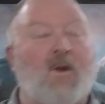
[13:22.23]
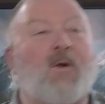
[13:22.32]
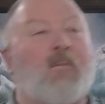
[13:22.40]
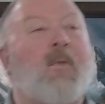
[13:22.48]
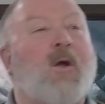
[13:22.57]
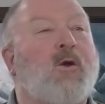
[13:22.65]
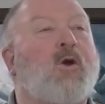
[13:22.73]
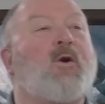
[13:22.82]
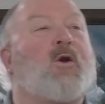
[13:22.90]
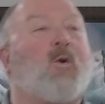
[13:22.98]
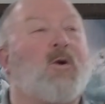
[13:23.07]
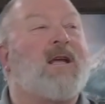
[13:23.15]
you, your,
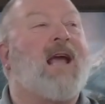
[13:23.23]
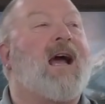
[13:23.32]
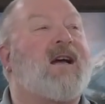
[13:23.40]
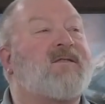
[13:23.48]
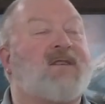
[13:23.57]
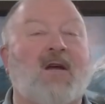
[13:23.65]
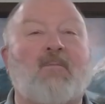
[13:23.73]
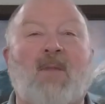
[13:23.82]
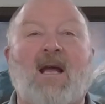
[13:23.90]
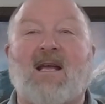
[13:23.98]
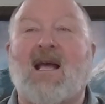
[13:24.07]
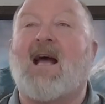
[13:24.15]
your yes can be
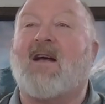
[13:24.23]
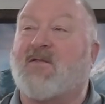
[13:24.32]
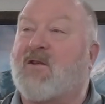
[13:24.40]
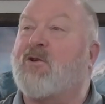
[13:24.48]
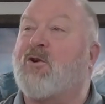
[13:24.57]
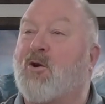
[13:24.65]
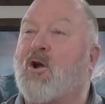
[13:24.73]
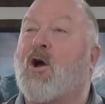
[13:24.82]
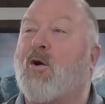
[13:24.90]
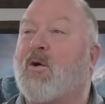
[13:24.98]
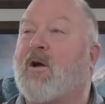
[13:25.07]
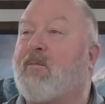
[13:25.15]
yes and your
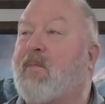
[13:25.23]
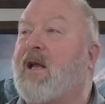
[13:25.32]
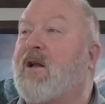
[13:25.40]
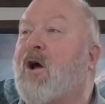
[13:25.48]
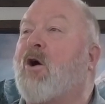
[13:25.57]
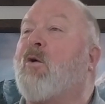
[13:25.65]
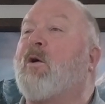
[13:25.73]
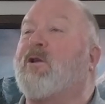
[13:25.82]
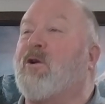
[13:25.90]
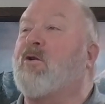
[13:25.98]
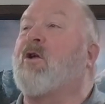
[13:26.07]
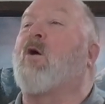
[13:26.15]
no can be no, and
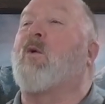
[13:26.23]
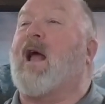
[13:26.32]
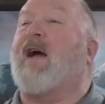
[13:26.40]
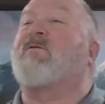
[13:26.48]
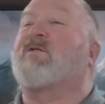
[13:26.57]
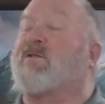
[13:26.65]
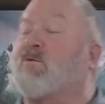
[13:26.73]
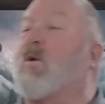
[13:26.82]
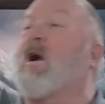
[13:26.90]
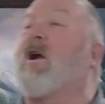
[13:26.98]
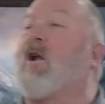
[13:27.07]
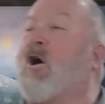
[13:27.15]
you don't have to
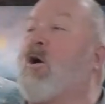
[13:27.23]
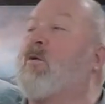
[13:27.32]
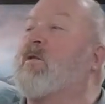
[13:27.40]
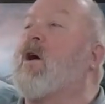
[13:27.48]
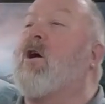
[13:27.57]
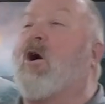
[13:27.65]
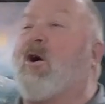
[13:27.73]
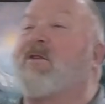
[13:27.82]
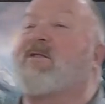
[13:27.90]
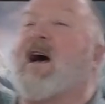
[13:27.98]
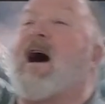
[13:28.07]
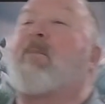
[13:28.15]
swear an oath on
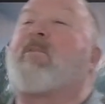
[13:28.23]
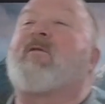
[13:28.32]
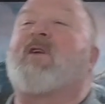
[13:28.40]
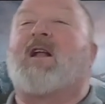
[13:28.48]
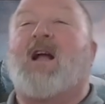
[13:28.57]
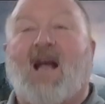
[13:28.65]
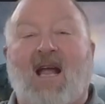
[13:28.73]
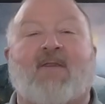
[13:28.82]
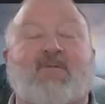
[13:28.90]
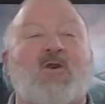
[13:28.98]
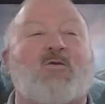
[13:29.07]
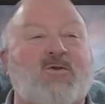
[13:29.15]
top of it
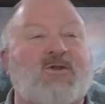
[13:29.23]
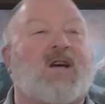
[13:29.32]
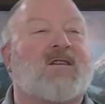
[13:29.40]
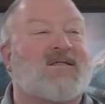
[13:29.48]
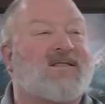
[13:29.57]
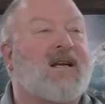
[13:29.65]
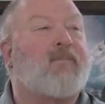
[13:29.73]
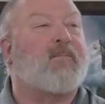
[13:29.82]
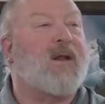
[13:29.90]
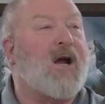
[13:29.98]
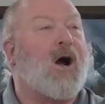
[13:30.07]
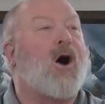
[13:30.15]
if you just
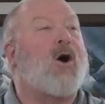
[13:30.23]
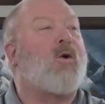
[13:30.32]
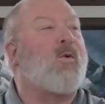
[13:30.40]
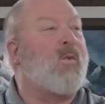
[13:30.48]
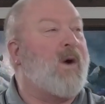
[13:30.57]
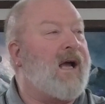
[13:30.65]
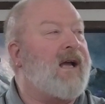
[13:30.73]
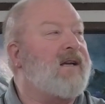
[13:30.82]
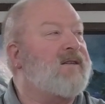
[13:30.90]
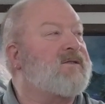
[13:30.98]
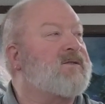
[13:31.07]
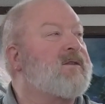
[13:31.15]
simply
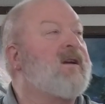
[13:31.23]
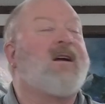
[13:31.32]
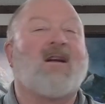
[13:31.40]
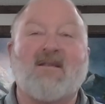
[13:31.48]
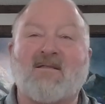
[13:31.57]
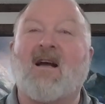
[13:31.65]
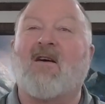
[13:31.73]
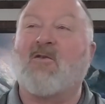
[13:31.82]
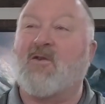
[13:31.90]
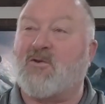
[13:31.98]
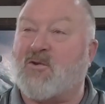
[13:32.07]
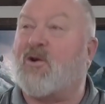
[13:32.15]
always tell
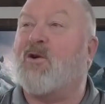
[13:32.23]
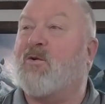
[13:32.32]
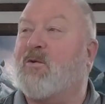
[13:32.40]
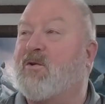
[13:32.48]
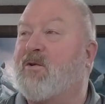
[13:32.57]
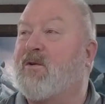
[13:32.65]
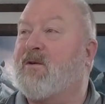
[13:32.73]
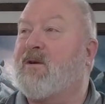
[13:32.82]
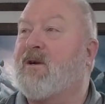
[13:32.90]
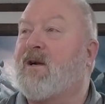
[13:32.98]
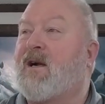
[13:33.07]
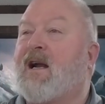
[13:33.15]
the truth
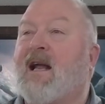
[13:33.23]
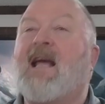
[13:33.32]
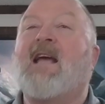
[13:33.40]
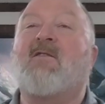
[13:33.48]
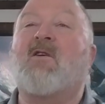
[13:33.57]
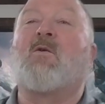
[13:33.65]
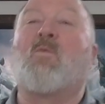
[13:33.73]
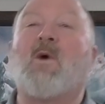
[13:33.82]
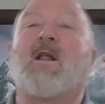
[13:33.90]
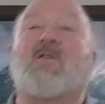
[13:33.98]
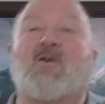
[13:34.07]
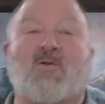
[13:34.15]
even when the